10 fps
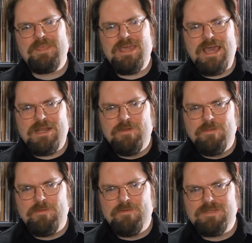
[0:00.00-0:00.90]
guide
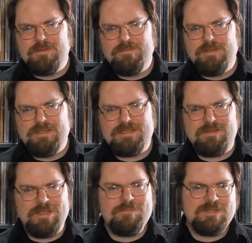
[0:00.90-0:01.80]
her through some
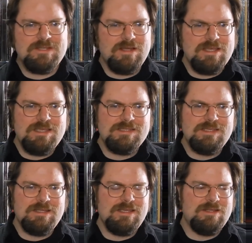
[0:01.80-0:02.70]
sleep studies
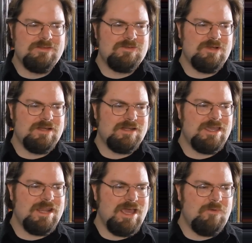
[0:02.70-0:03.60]
and try and
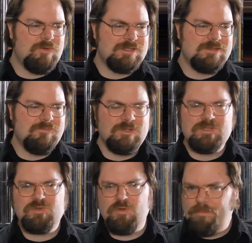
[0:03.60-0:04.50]
get at
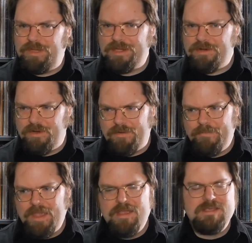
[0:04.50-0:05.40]
what's troubling her.
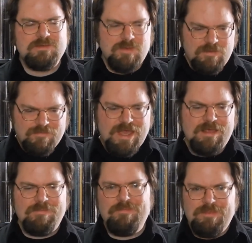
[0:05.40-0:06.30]
So you've
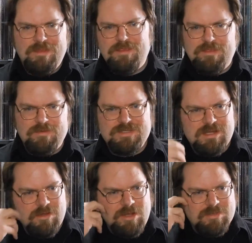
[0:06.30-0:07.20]
got those
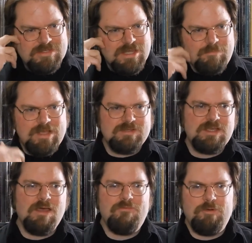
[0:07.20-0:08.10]
scenarios kind of
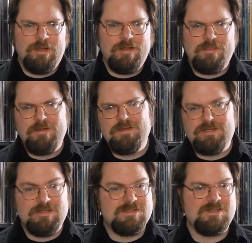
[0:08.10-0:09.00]
bouncing off one another, and
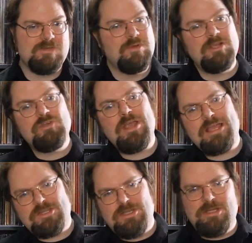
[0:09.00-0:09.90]
there's also an
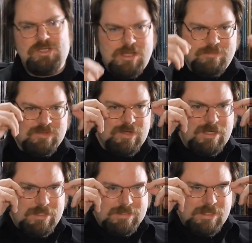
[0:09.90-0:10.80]
attraction to James
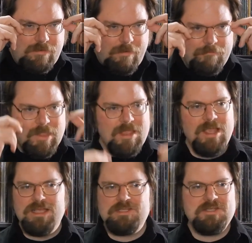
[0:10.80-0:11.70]
Reed, etc.
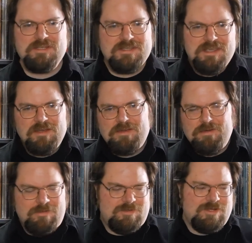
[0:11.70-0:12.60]
But she's just a young
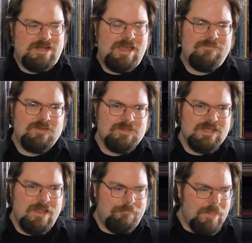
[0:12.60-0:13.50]
girl trying to have a good
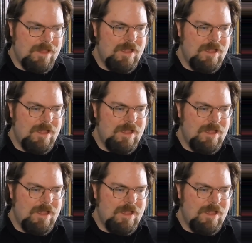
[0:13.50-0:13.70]
time.